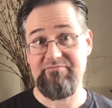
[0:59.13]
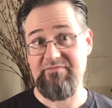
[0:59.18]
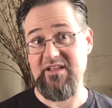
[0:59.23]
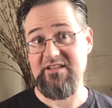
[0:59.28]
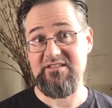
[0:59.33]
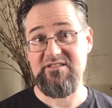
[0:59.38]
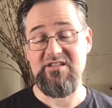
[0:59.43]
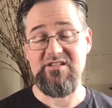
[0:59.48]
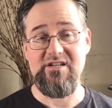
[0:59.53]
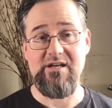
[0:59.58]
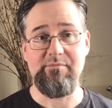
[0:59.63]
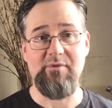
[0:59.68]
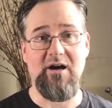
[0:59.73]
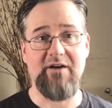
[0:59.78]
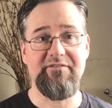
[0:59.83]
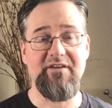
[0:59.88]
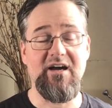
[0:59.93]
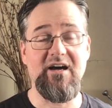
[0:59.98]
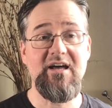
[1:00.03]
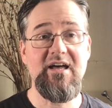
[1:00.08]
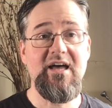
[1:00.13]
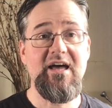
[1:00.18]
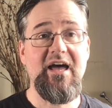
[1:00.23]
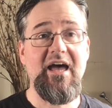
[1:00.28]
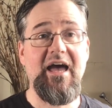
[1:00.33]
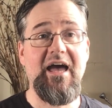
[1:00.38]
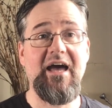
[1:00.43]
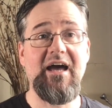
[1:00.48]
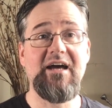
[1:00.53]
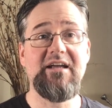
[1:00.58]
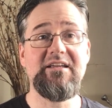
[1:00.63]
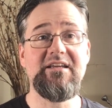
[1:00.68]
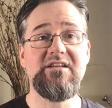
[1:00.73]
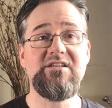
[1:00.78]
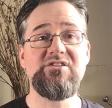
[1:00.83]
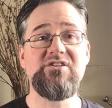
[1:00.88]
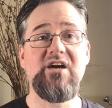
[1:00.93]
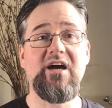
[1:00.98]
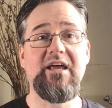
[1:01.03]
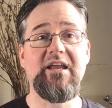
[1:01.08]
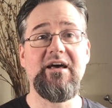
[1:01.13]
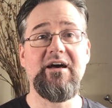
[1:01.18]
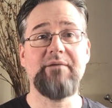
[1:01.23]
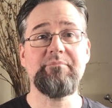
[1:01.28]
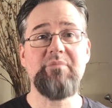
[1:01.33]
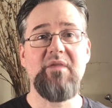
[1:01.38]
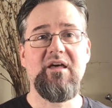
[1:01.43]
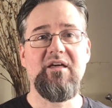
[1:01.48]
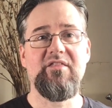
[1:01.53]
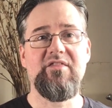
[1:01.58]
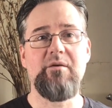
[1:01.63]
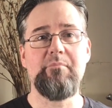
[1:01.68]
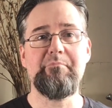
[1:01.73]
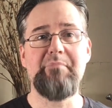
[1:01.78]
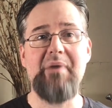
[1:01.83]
that's the G Mafia. And in China, the